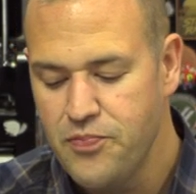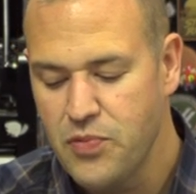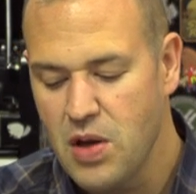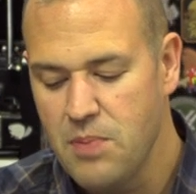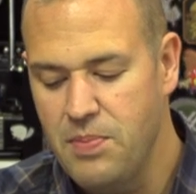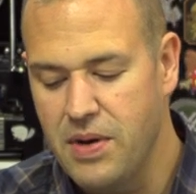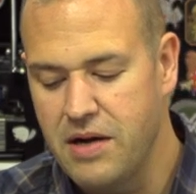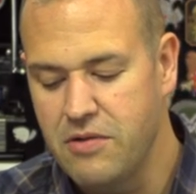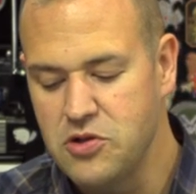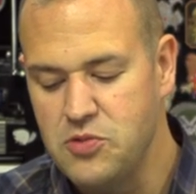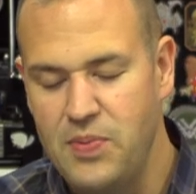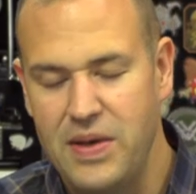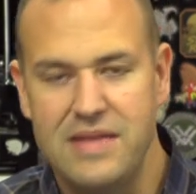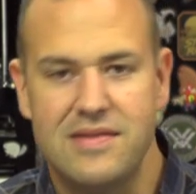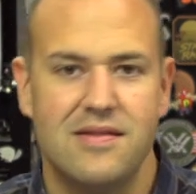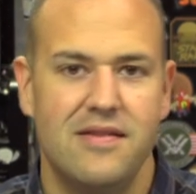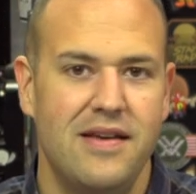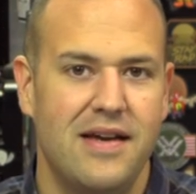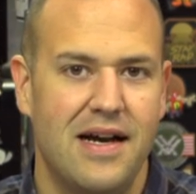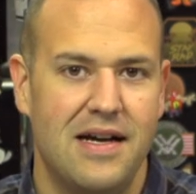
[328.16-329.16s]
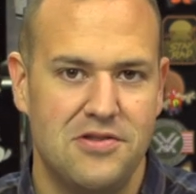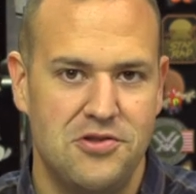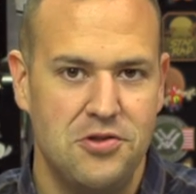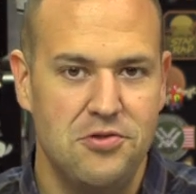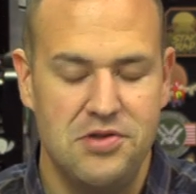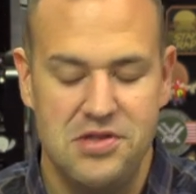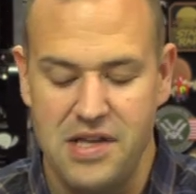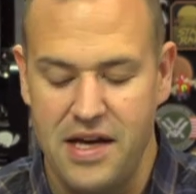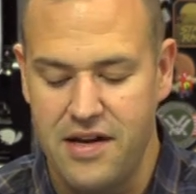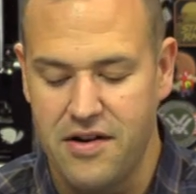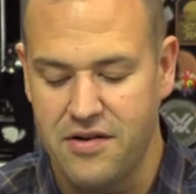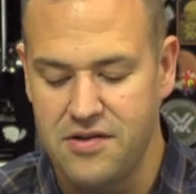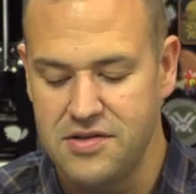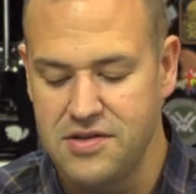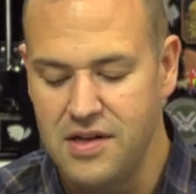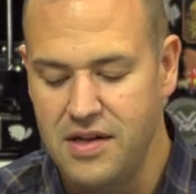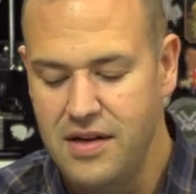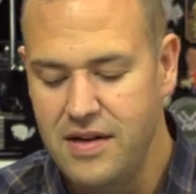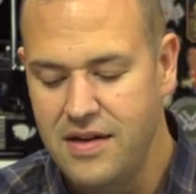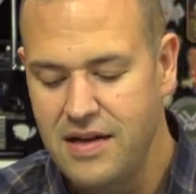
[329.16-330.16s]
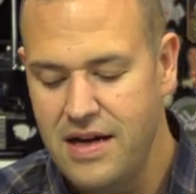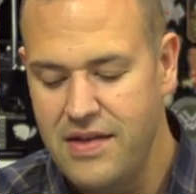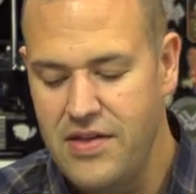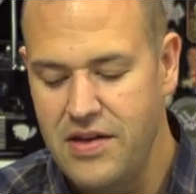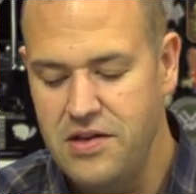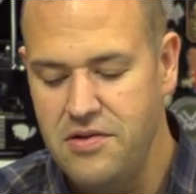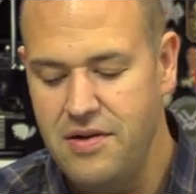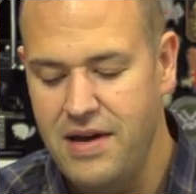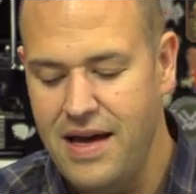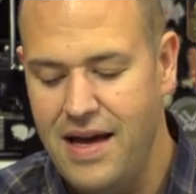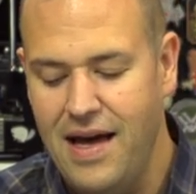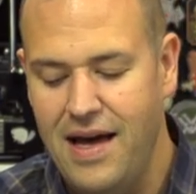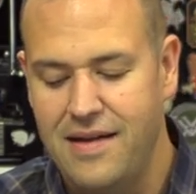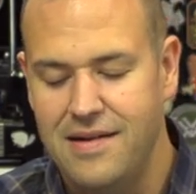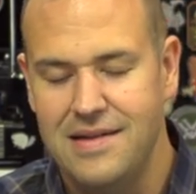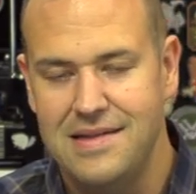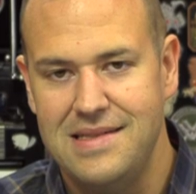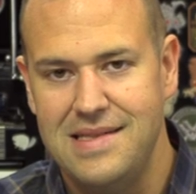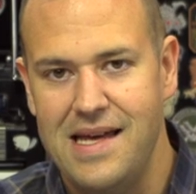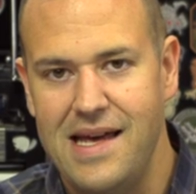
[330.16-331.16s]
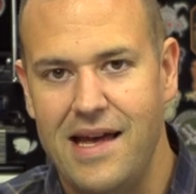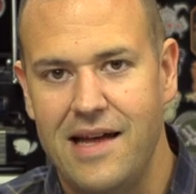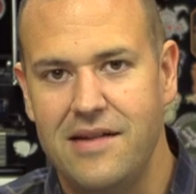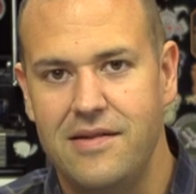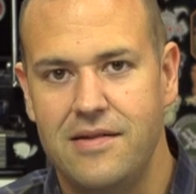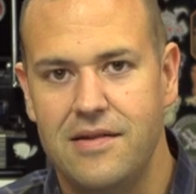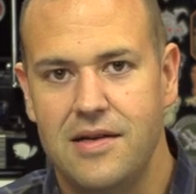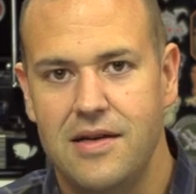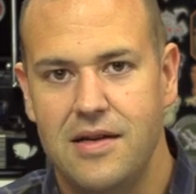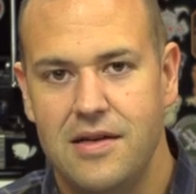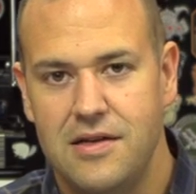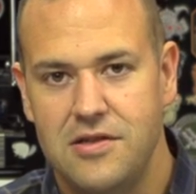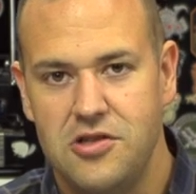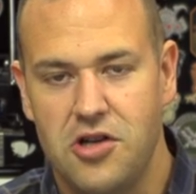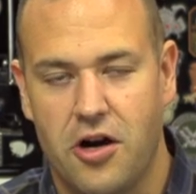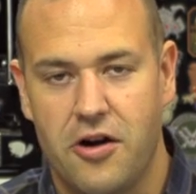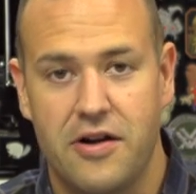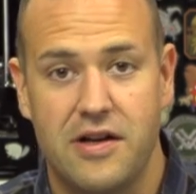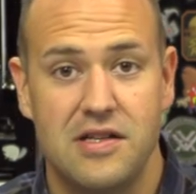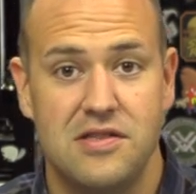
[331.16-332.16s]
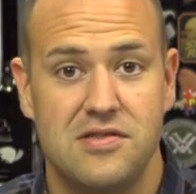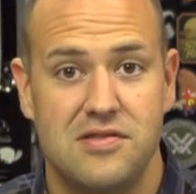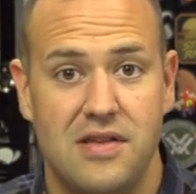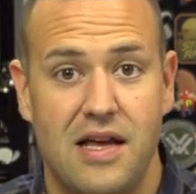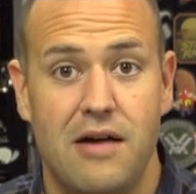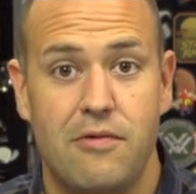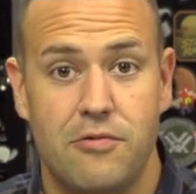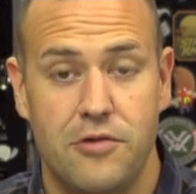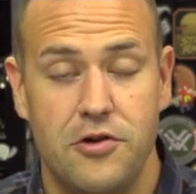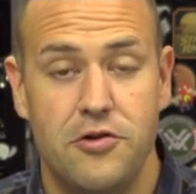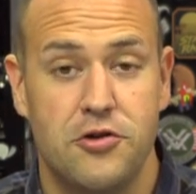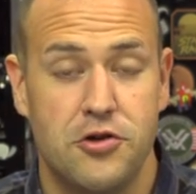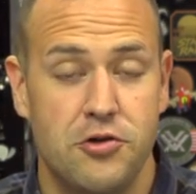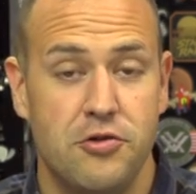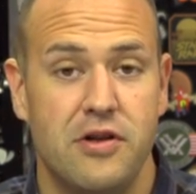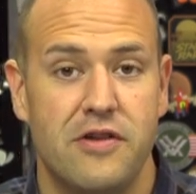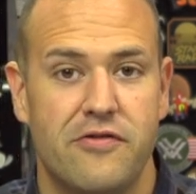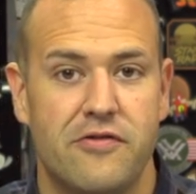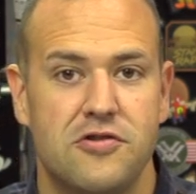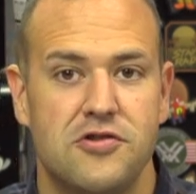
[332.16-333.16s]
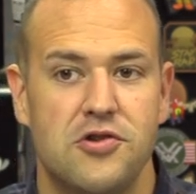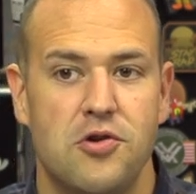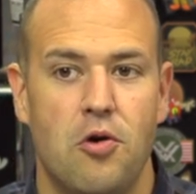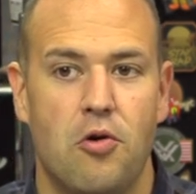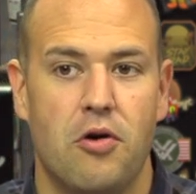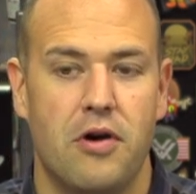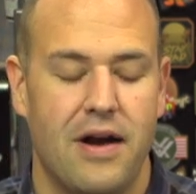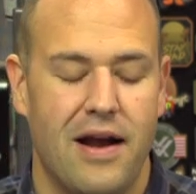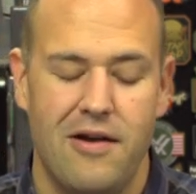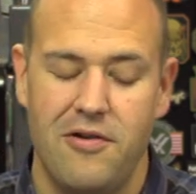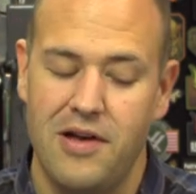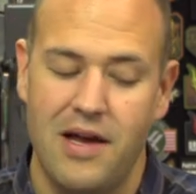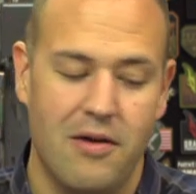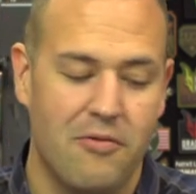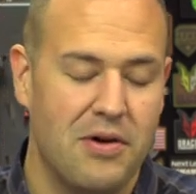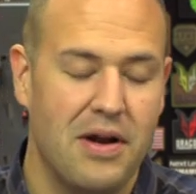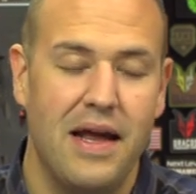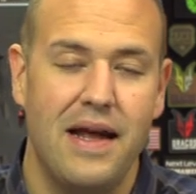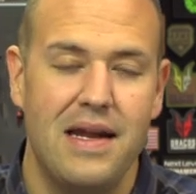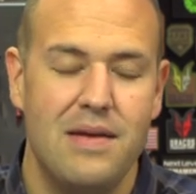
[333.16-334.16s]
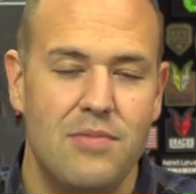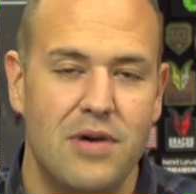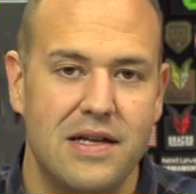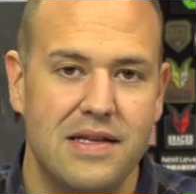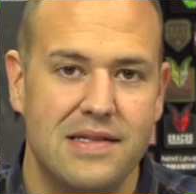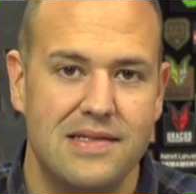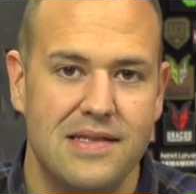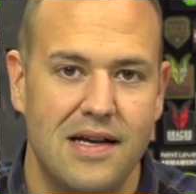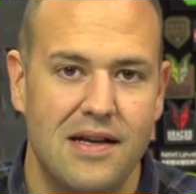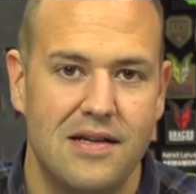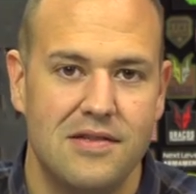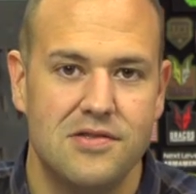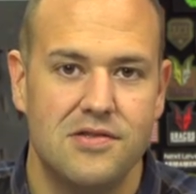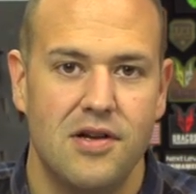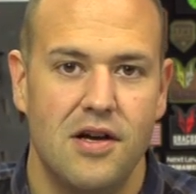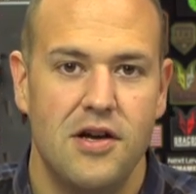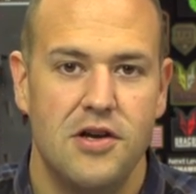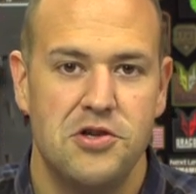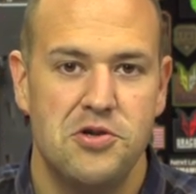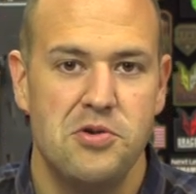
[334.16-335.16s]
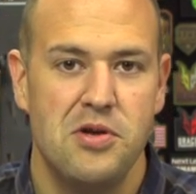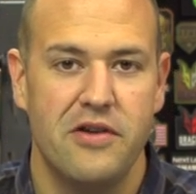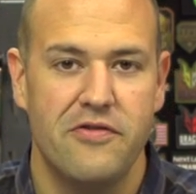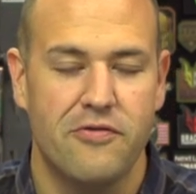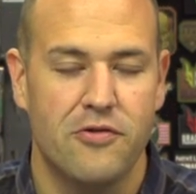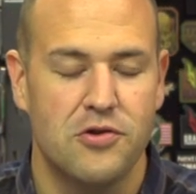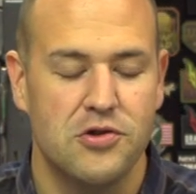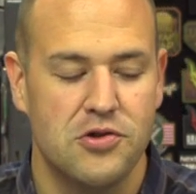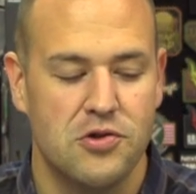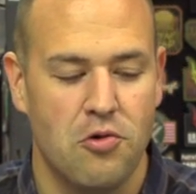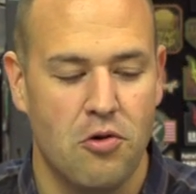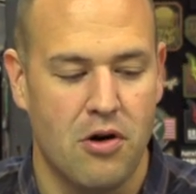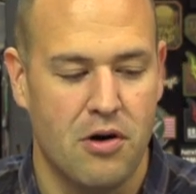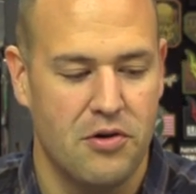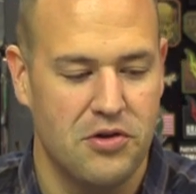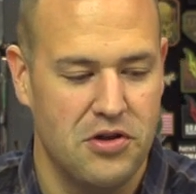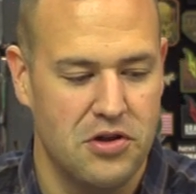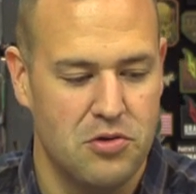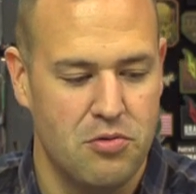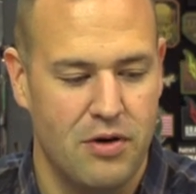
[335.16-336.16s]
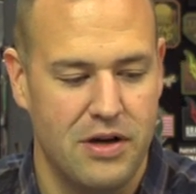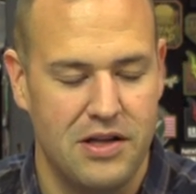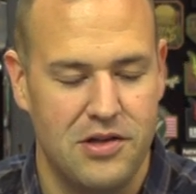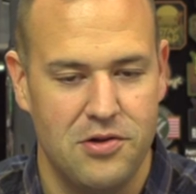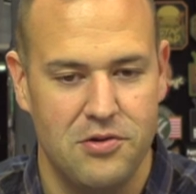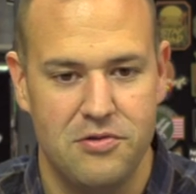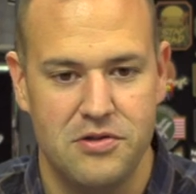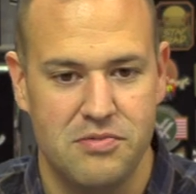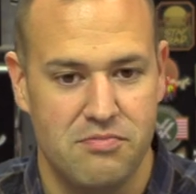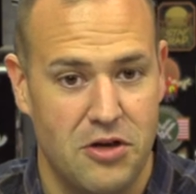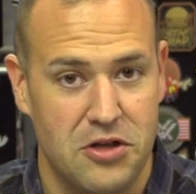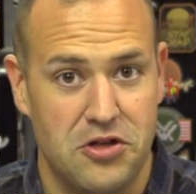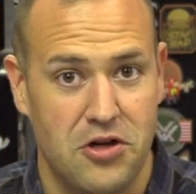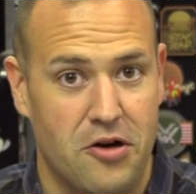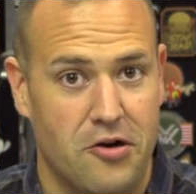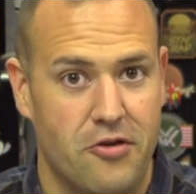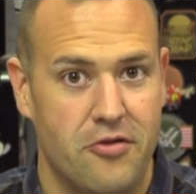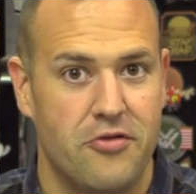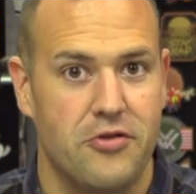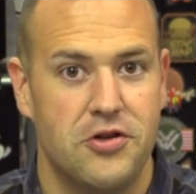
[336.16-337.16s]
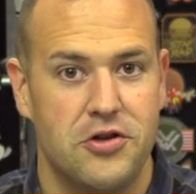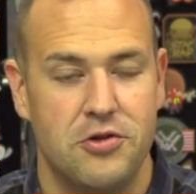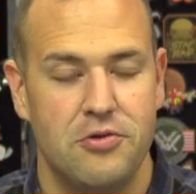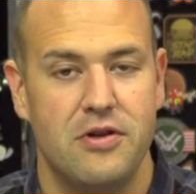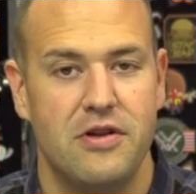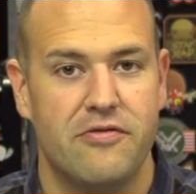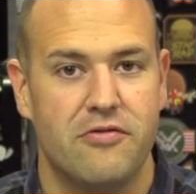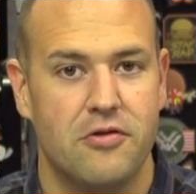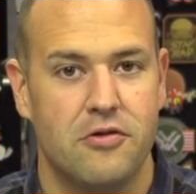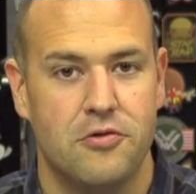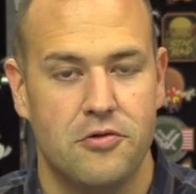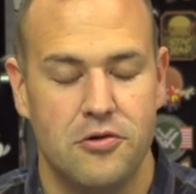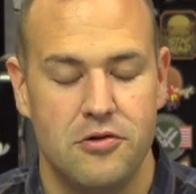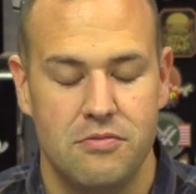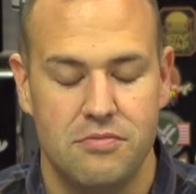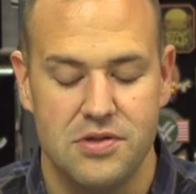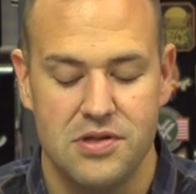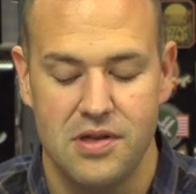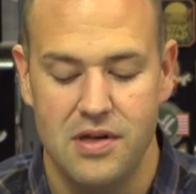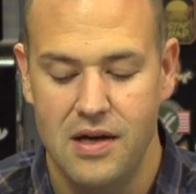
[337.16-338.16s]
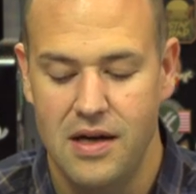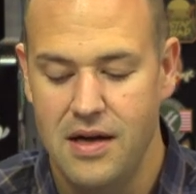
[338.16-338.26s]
But it was basically you got two sighters, and then you had 10 targets that were you're shooting for score. And I don't care what anybody says, shooting for score with the 22 is much harder than shooting for groups.